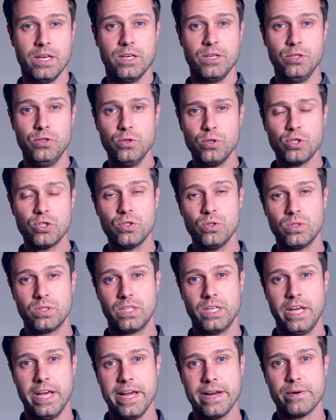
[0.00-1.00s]
You
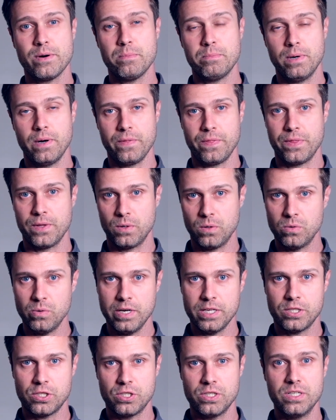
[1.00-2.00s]
should care about the
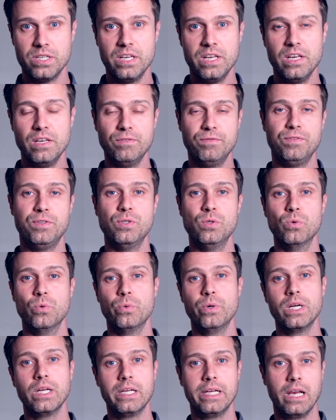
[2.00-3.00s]
question if you
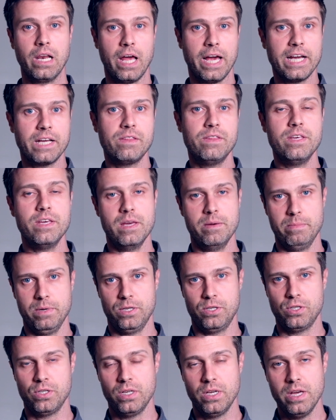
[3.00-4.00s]
really like the
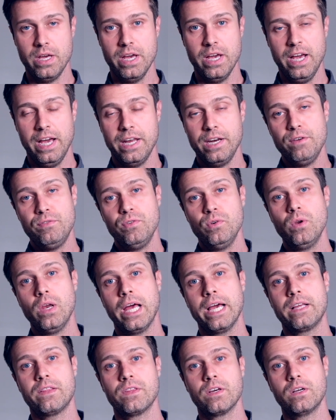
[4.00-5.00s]
image and if you
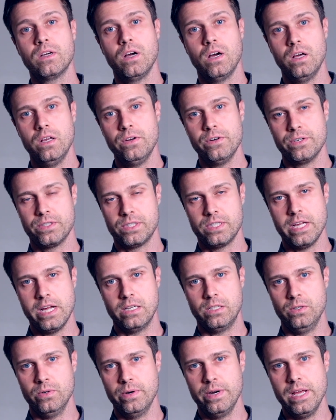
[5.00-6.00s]
like the colors
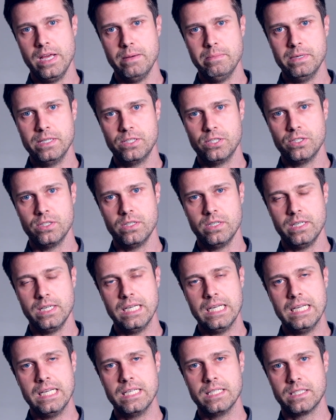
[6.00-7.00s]
that your image
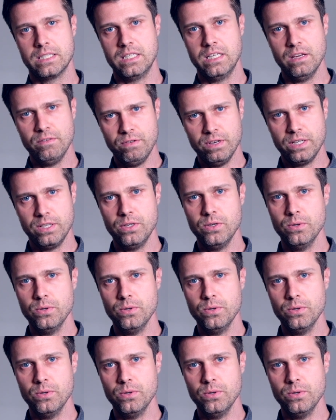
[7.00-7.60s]
is giving